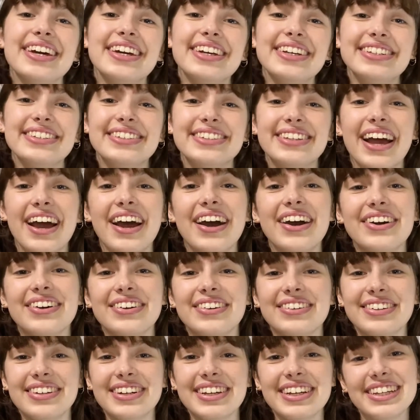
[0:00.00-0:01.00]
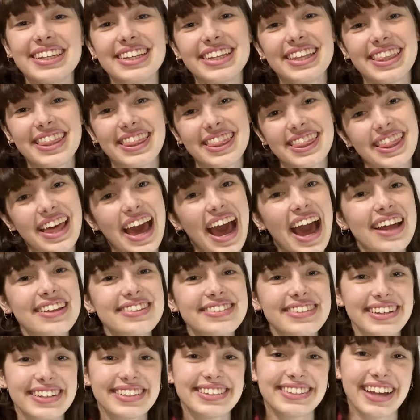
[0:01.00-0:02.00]
So,
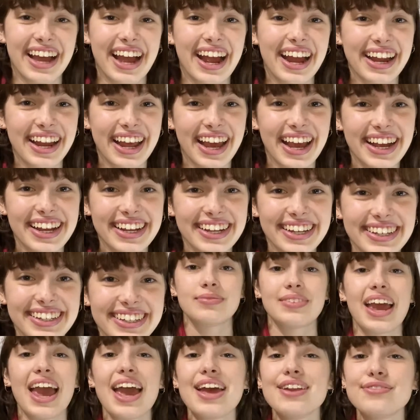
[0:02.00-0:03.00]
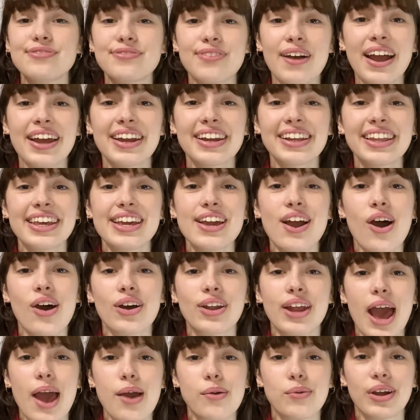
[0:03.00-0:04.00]
that's exciting. And finally,
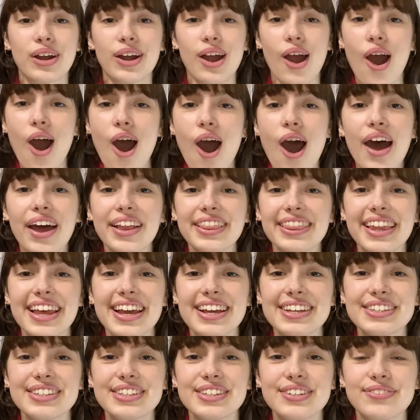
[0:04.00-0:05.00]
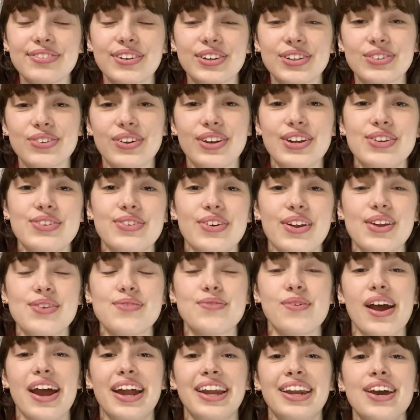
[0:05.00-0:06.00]
on our hot list for
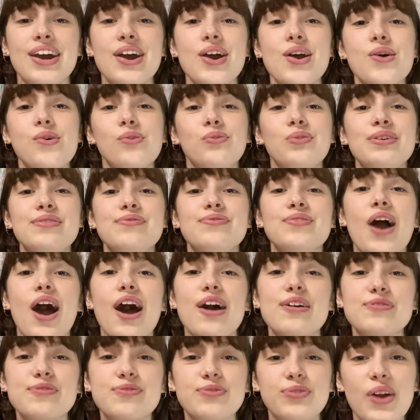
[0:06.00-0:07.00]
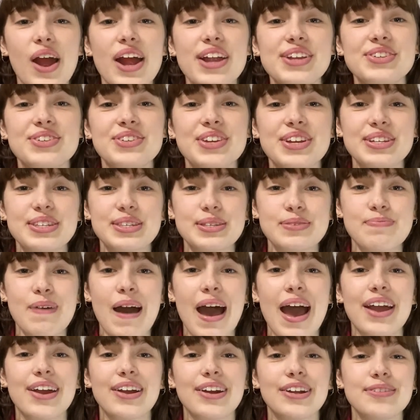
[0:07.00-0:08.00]
2021, we've got
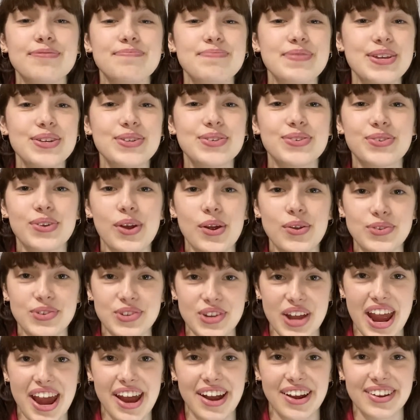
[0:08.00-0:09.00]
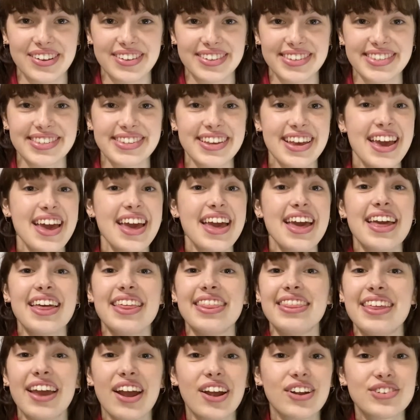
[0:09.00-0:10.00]
French-inspired bistro chairs.
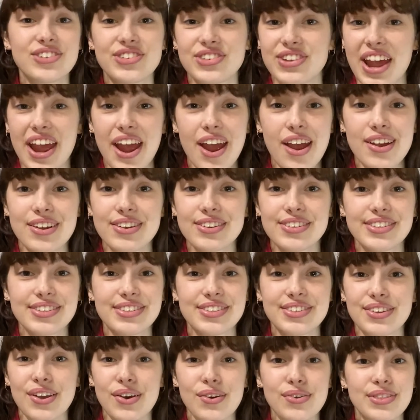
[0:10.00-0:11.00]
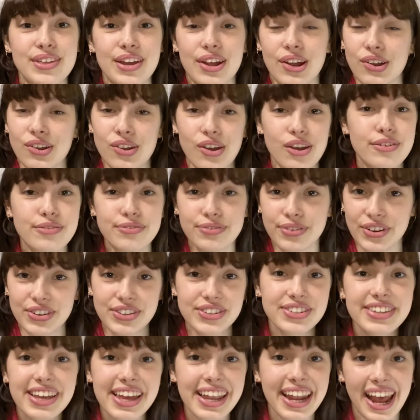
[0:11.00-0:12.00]
They're chairs, so they're good for
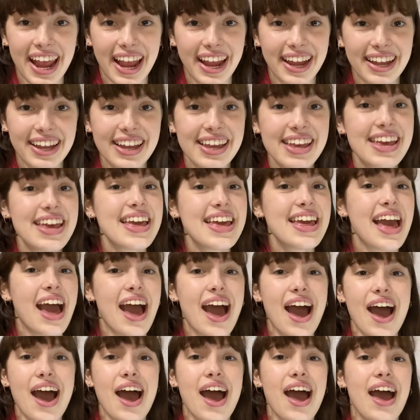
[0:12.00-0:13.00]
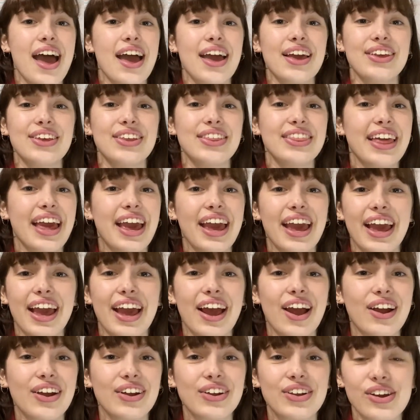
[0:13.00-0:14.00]
sitting. They
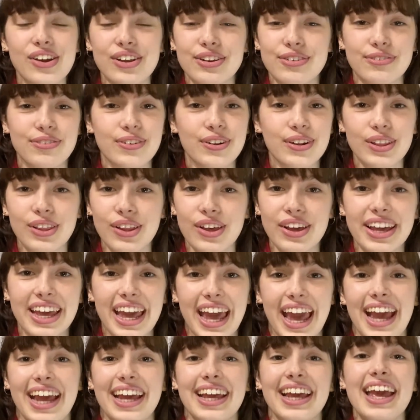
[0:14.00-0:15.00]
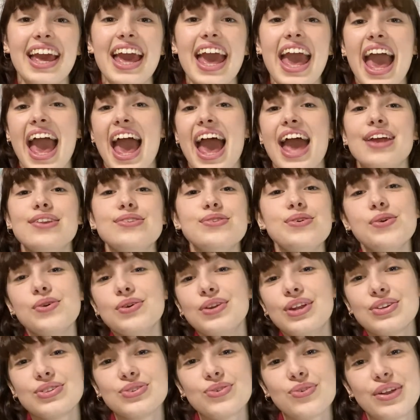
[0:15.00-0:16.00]
are good for looking. And
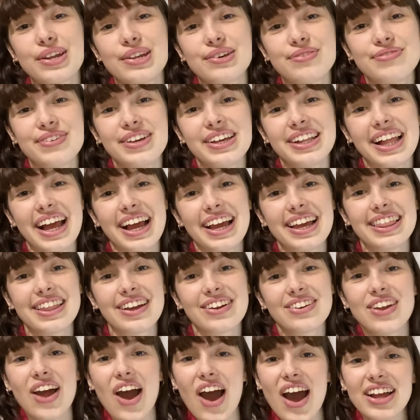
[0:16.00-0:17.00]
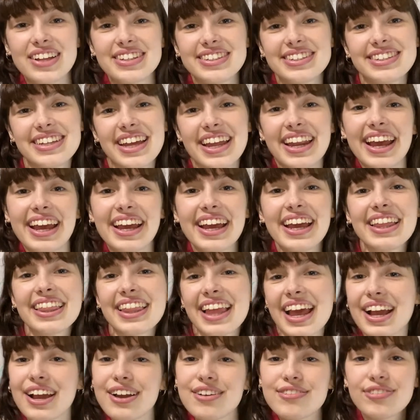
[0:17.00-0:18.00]
who doesn't want to feel like they're not sitting in
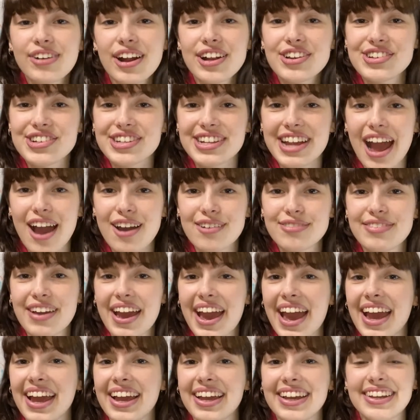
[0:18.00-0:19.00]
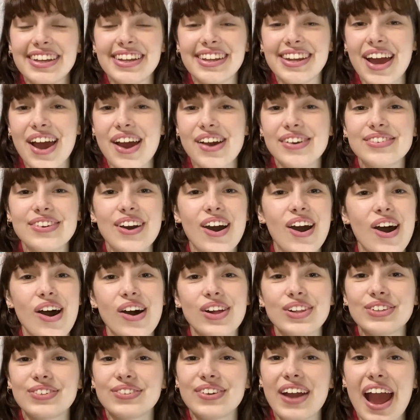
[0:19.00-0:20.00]
like a French cafe? You know,
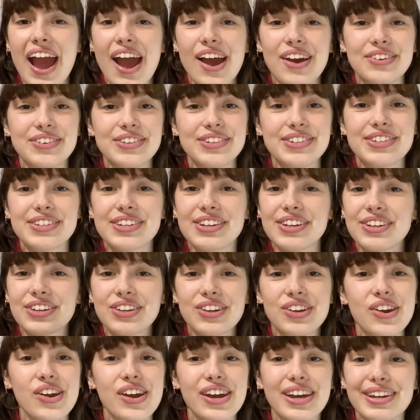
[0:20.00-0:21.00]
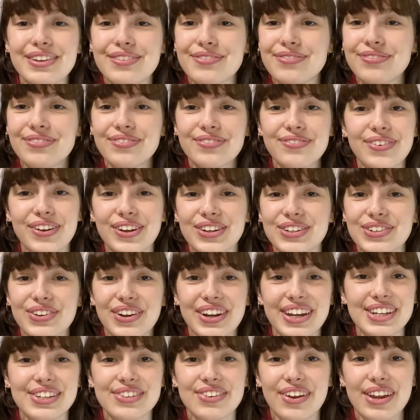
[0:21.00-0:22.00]
all around good for
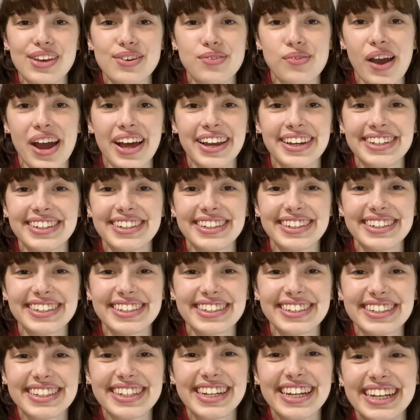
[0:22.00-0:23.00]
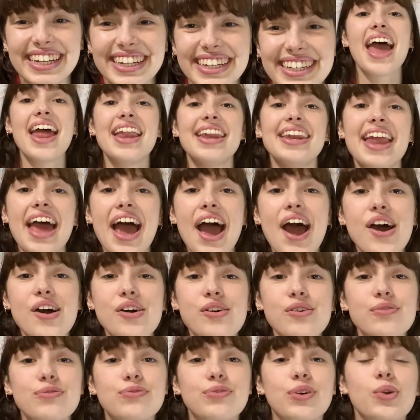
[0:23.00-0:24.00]
2021. And
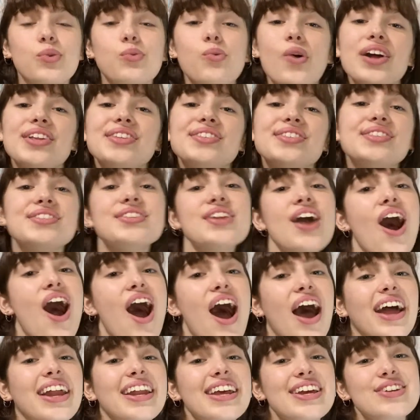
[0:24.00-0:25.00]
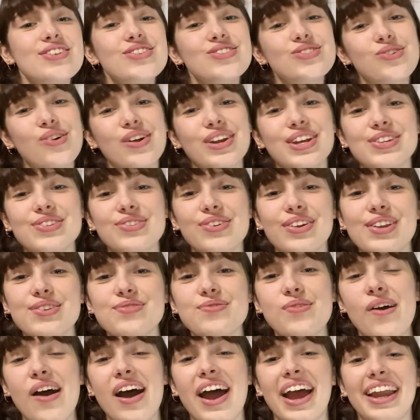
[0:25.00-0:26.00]
now for what's not in
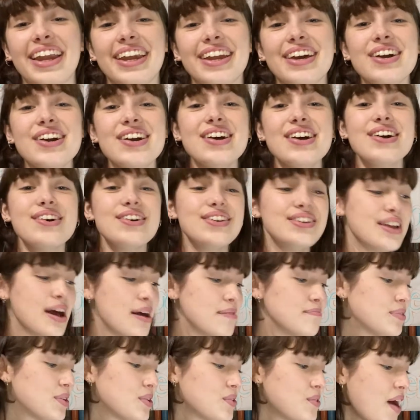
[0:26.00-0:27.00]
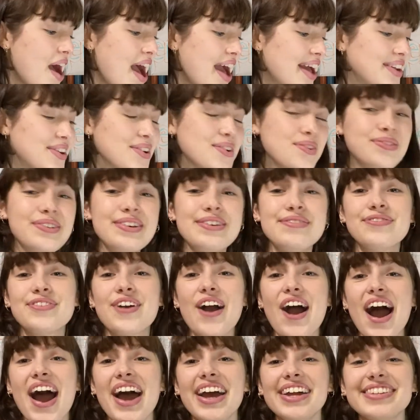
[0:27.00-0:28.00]
2021. Number one, we've
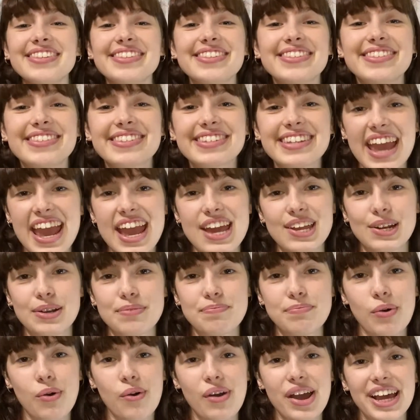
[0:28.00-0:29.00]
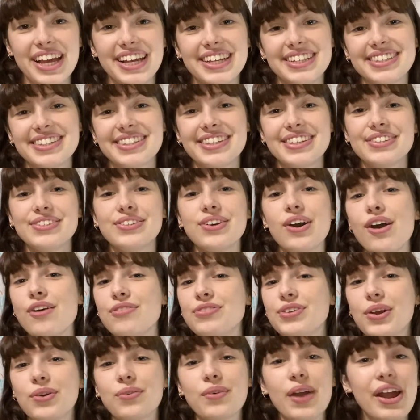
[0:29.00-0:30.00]
got skater boys. So
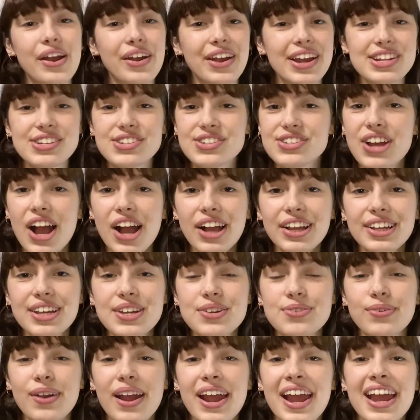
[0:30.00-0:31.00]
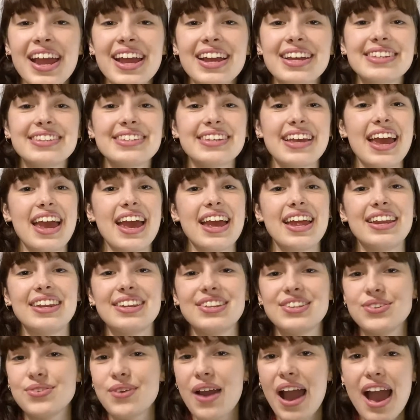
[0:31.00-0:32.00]
if you're wearing chunky rings and
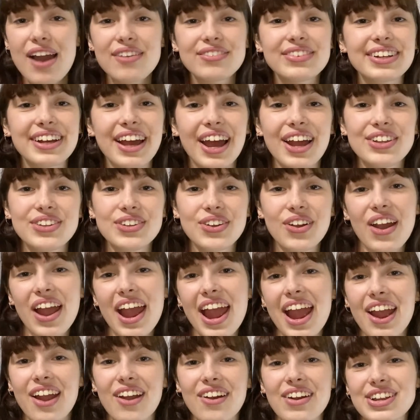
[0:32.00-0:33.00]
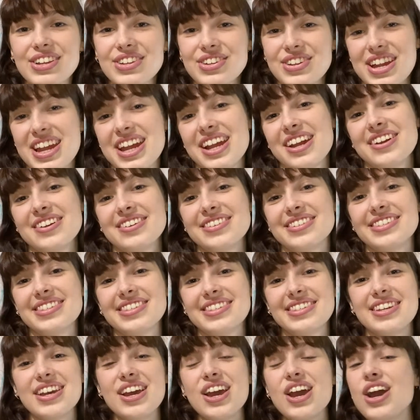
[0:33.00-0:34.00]
you haven't cut your hair in
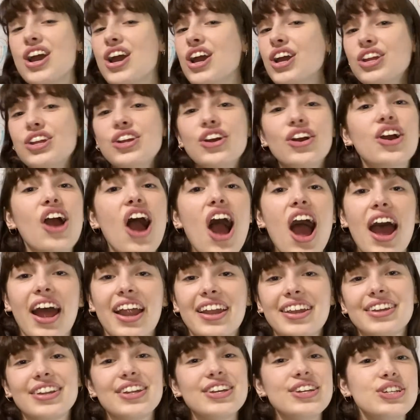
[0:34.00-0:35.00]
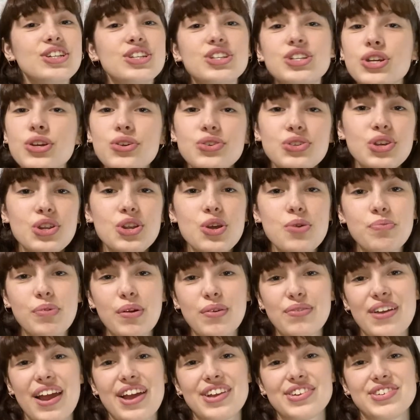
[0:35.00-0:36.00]
years, you're gone. Choose a new
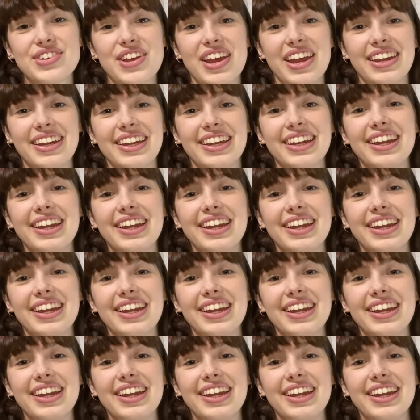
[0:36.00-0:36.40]
profession.